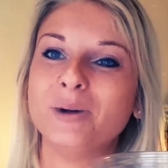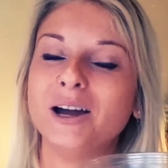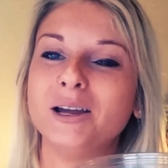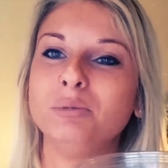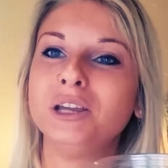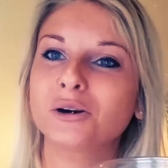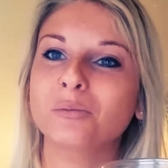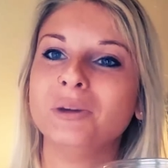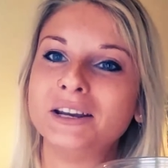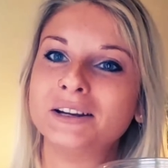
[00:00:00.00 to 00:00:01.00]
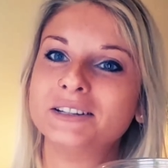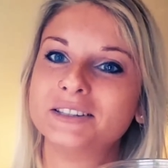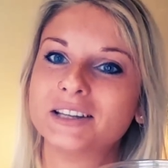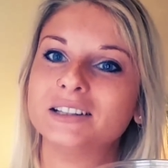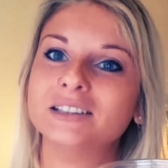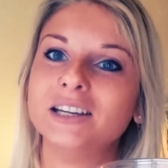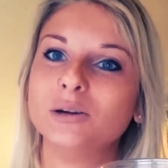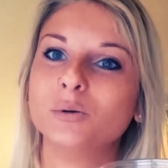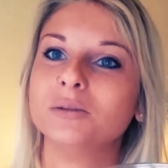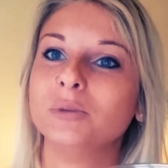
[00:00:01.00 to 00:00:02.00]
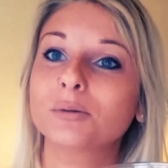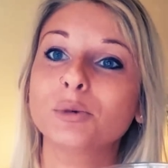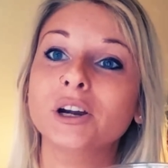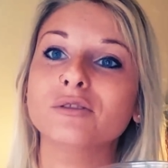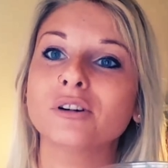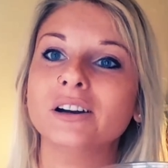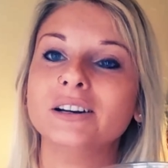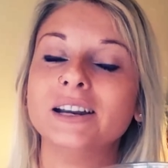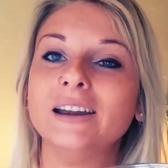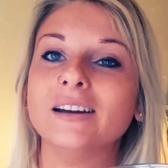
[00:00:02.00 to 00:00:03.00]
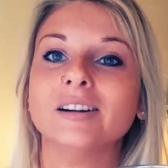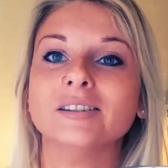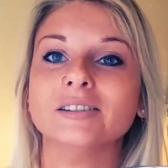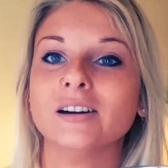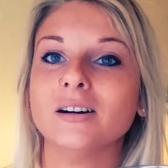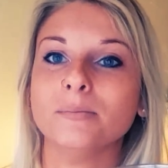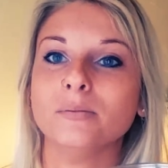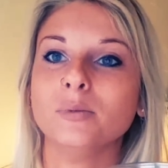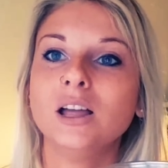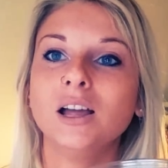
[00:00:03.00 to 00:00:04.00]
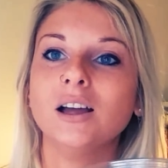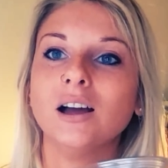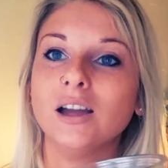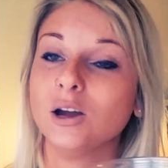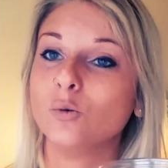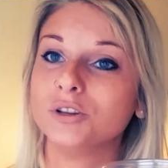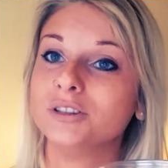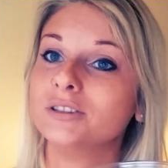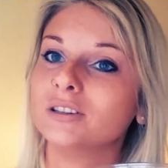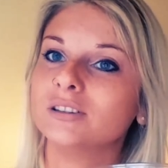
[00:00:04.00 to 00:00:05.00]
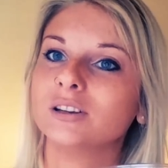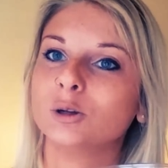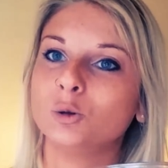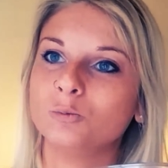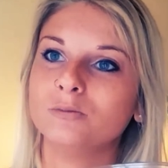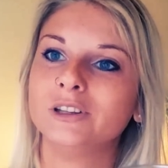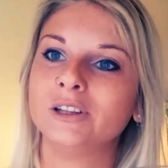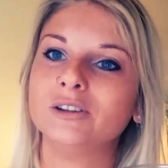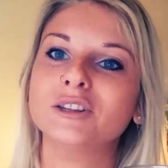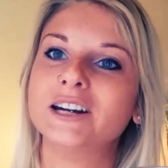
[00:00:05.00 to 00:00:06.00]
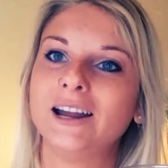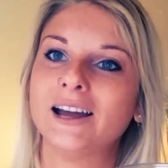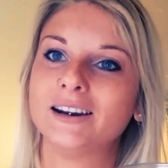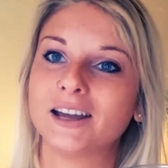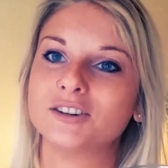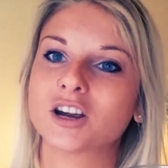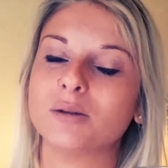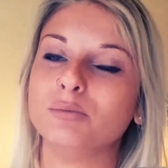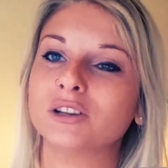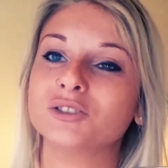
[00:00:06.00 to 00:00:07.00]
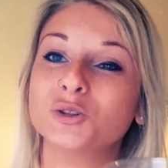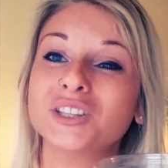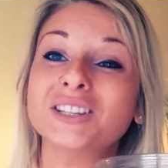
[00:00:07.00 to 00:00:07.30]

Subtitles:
My Pierre Minia decided that he wanted to make a break for it, and it was good that I had a catch cup because those